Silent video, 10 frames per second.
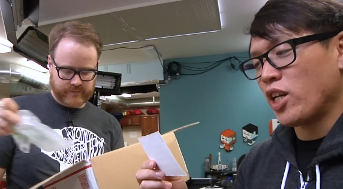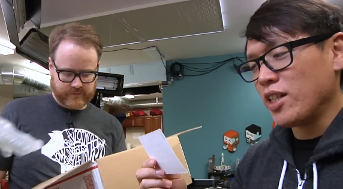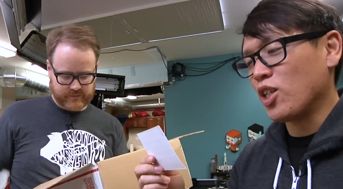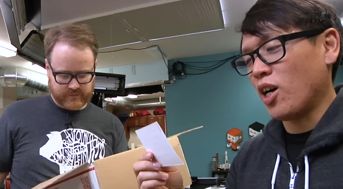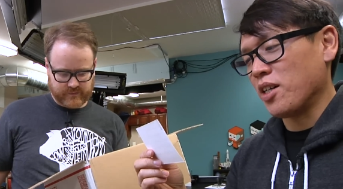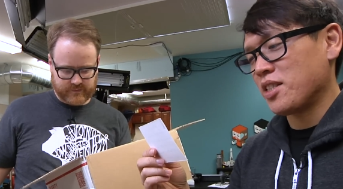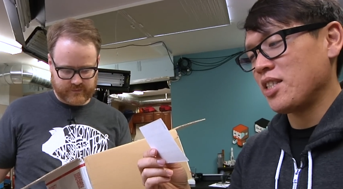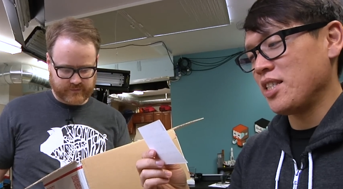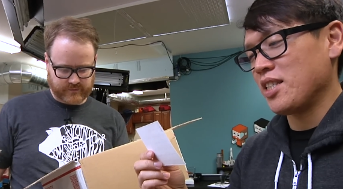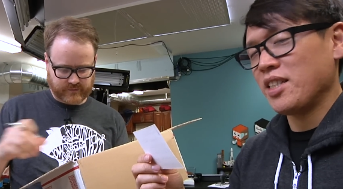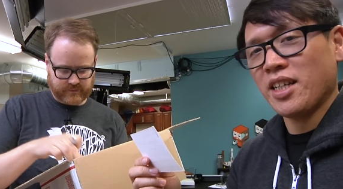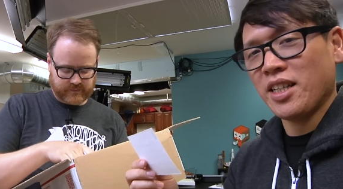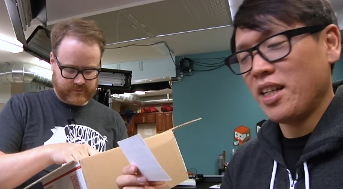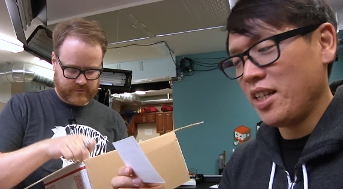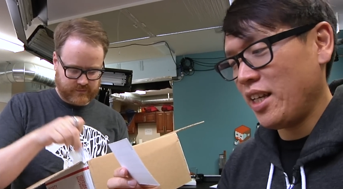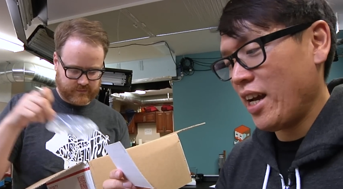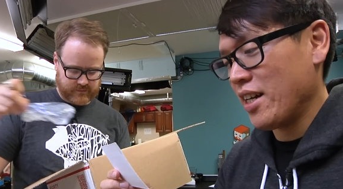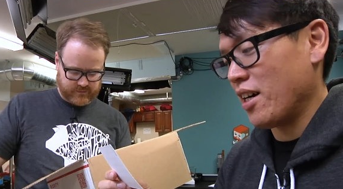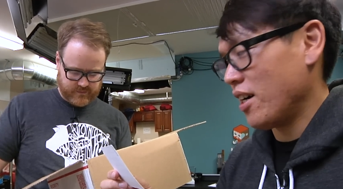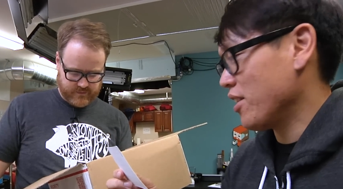Speaker 1: Gen Con season in
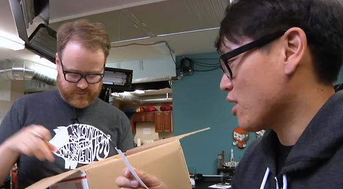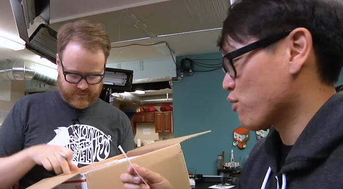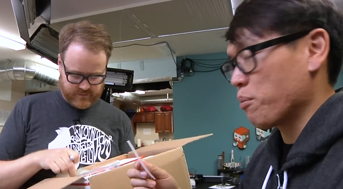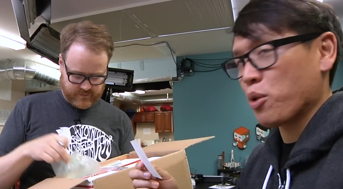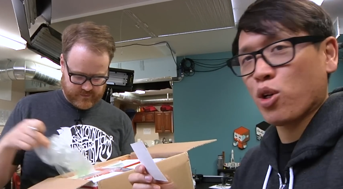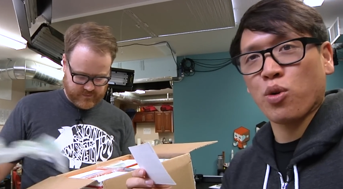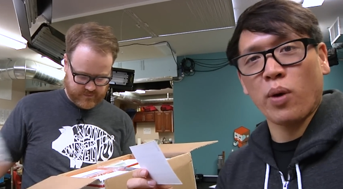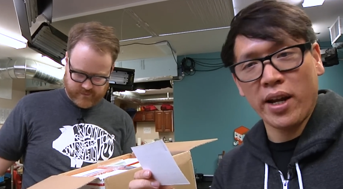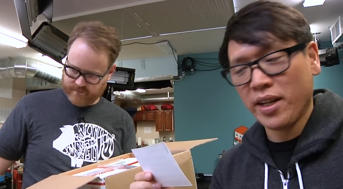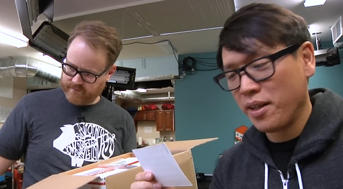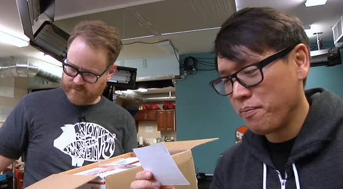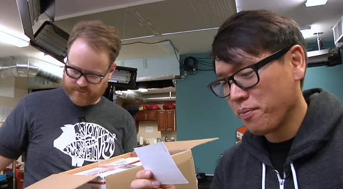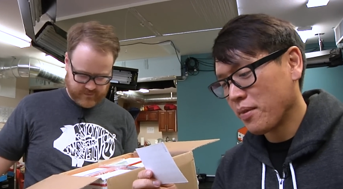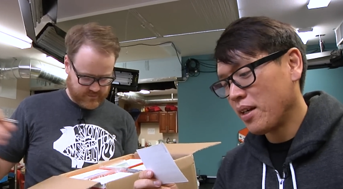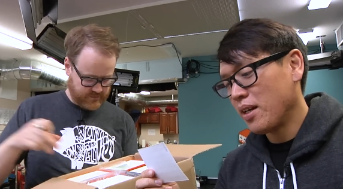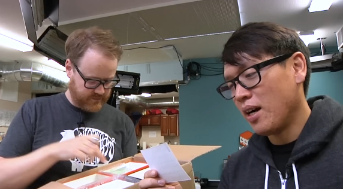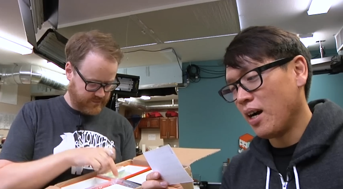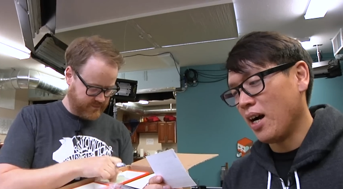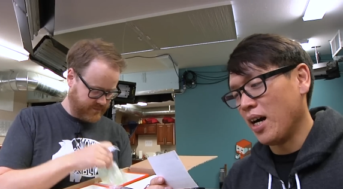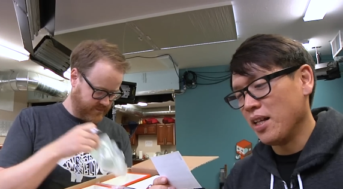Indiana, and this is from Craig.
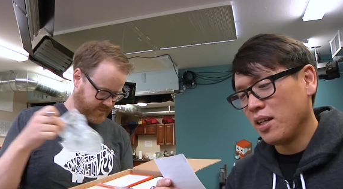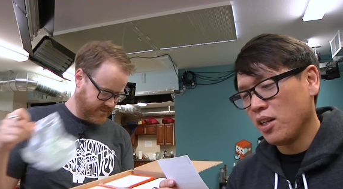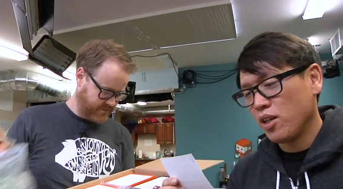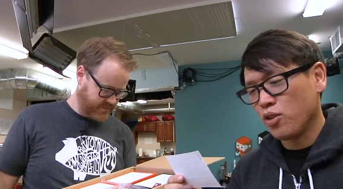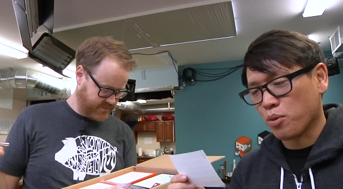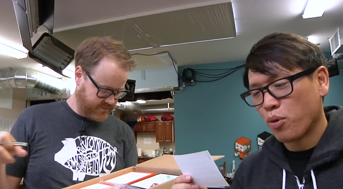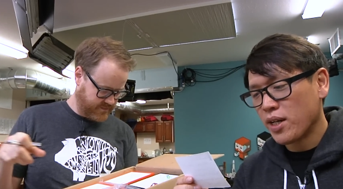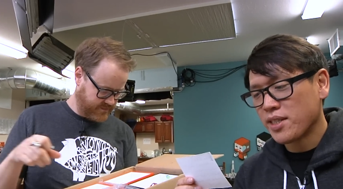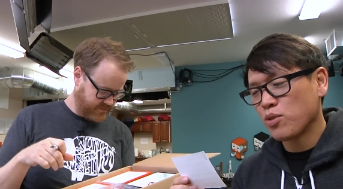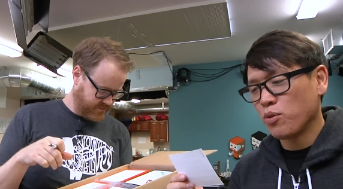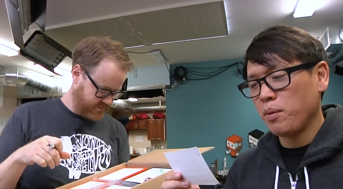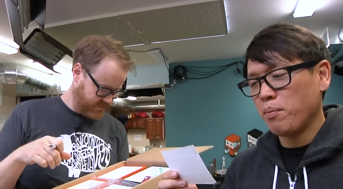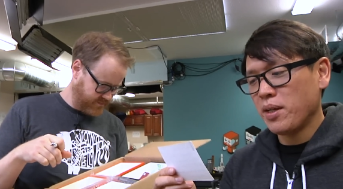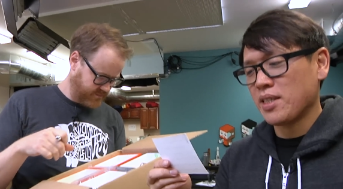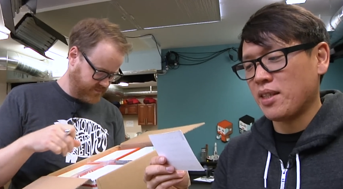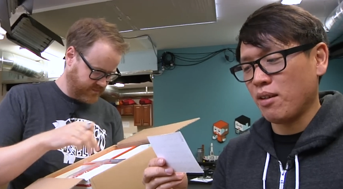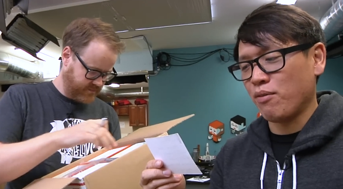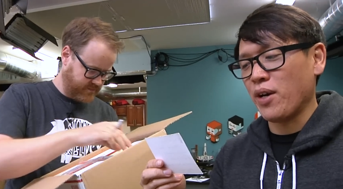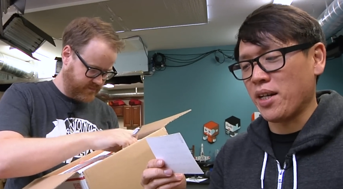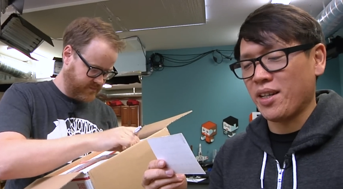Your presence will be missed at the
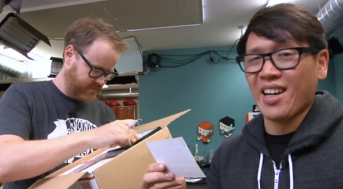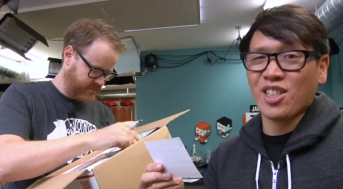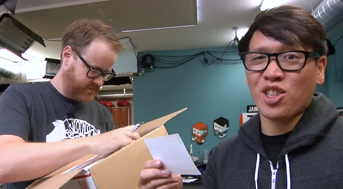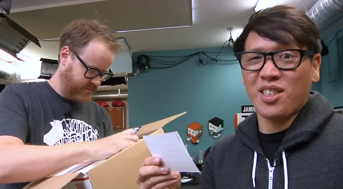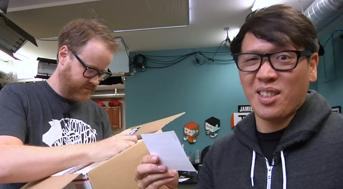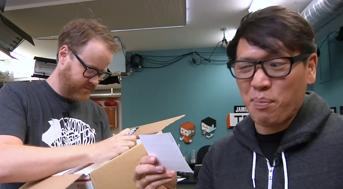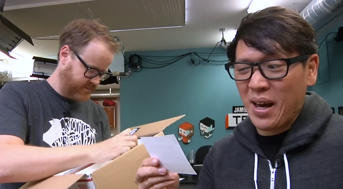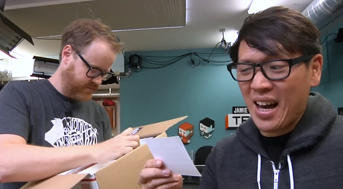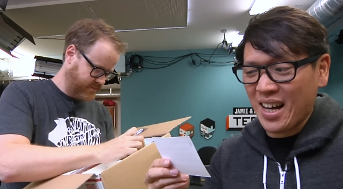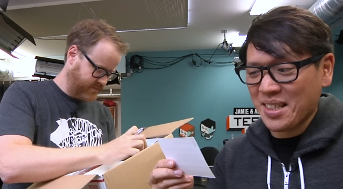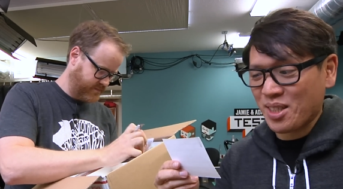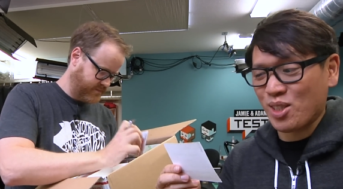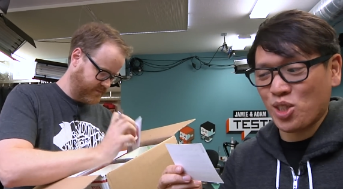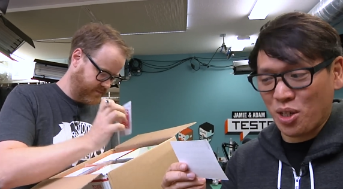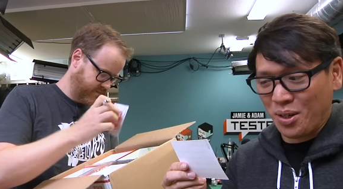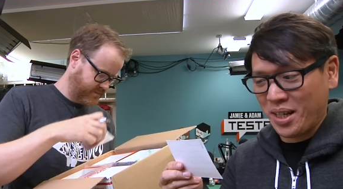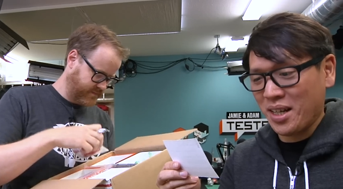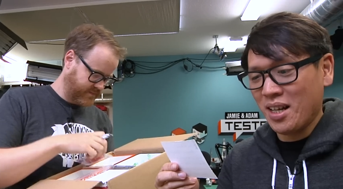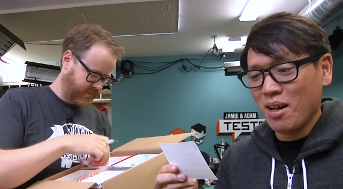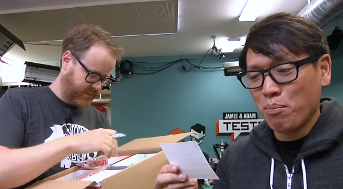event, and actually it's in the past, sorry.
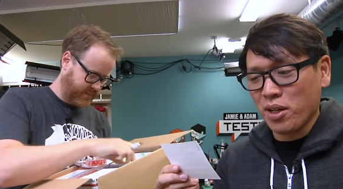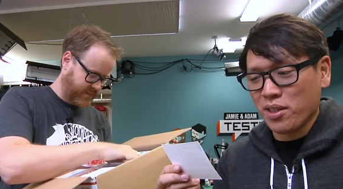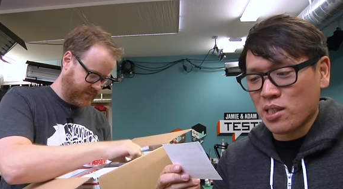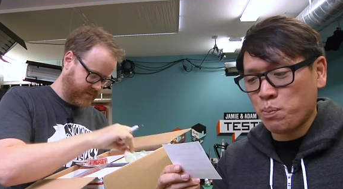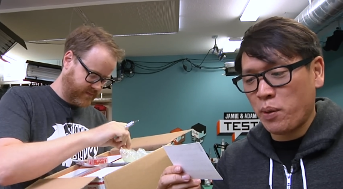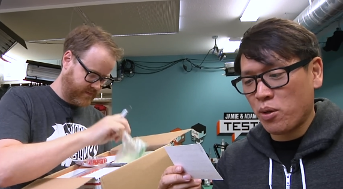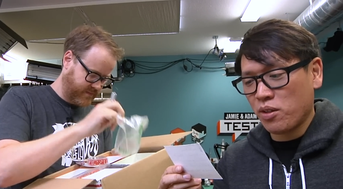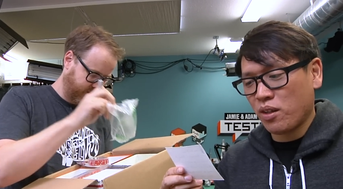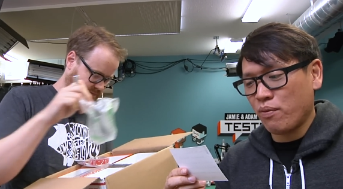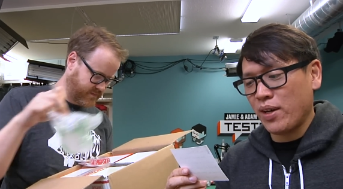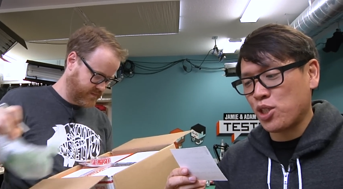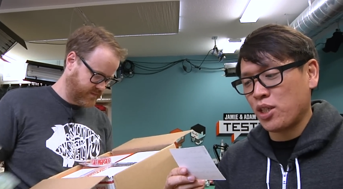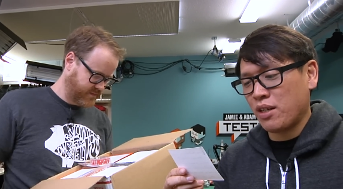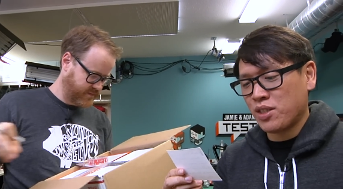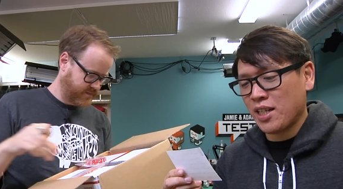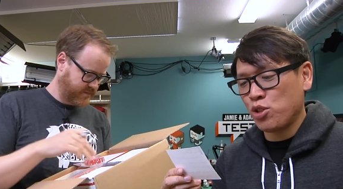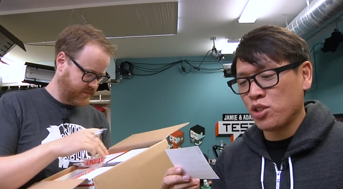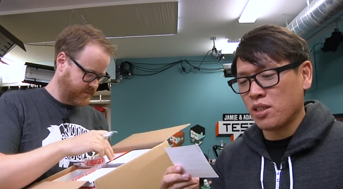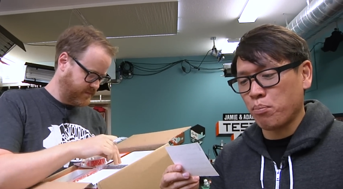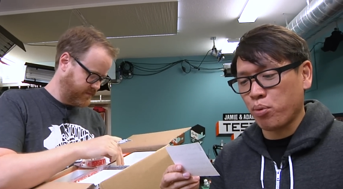But in the spirit of the convention, I've sent you
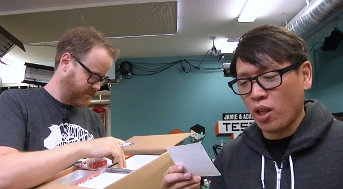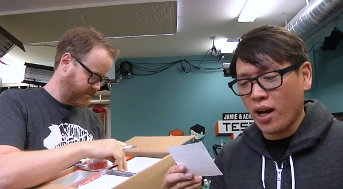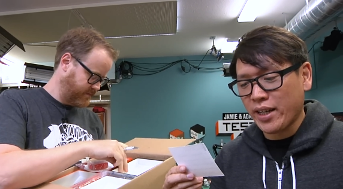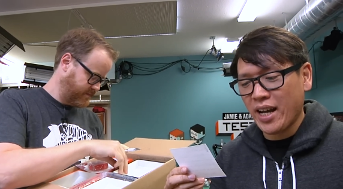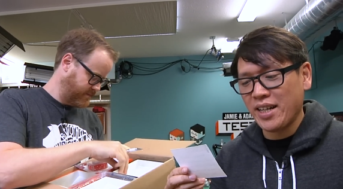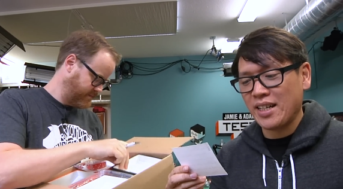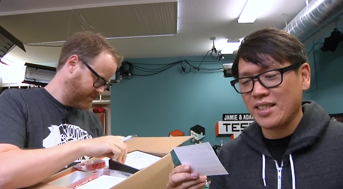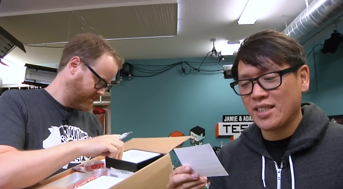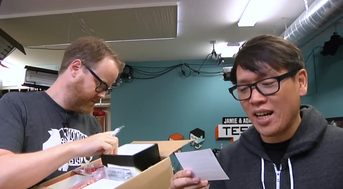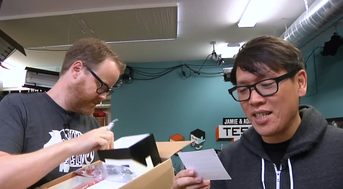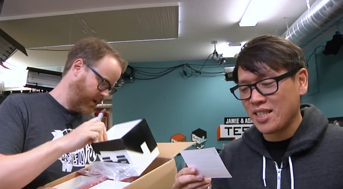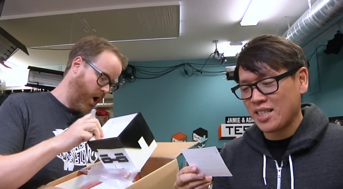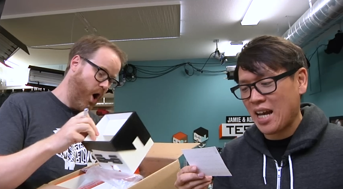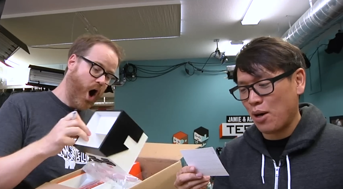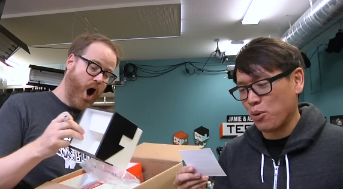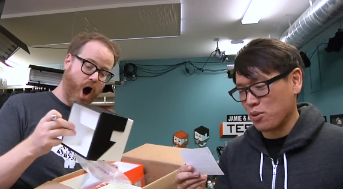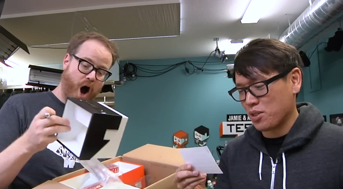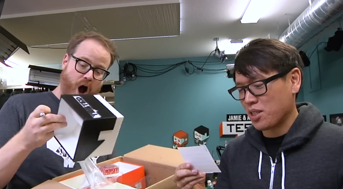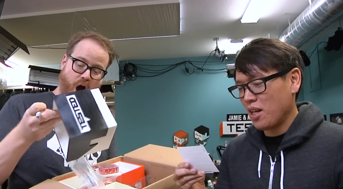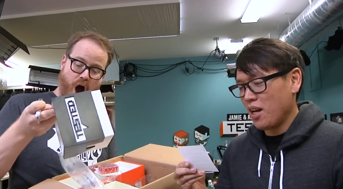some blockhead dice
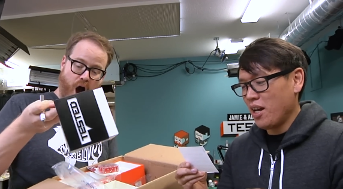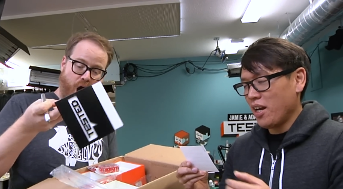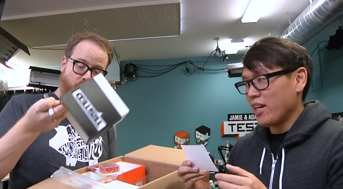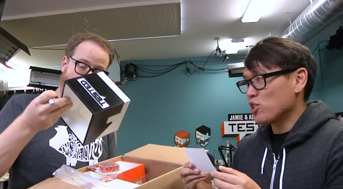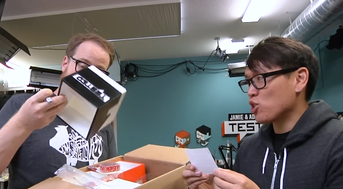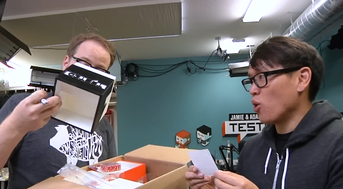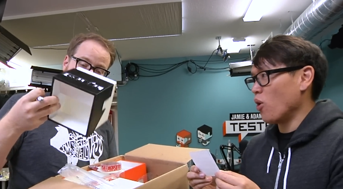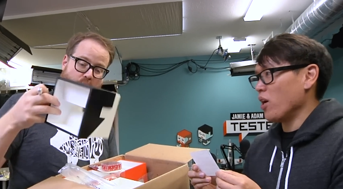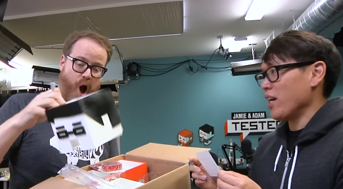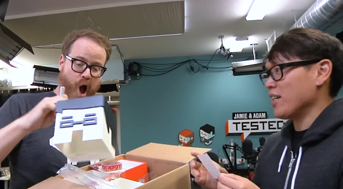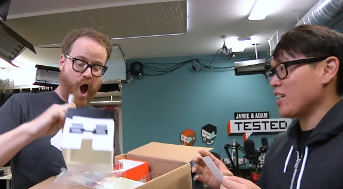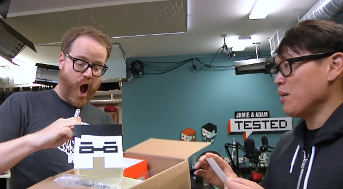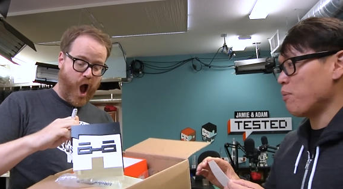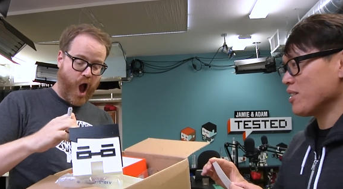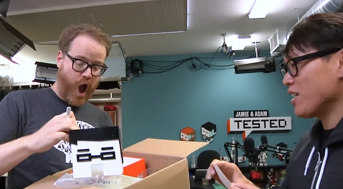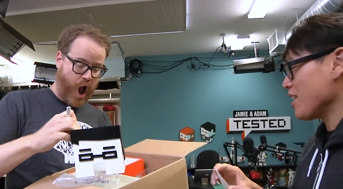towers. Enjoy and keep on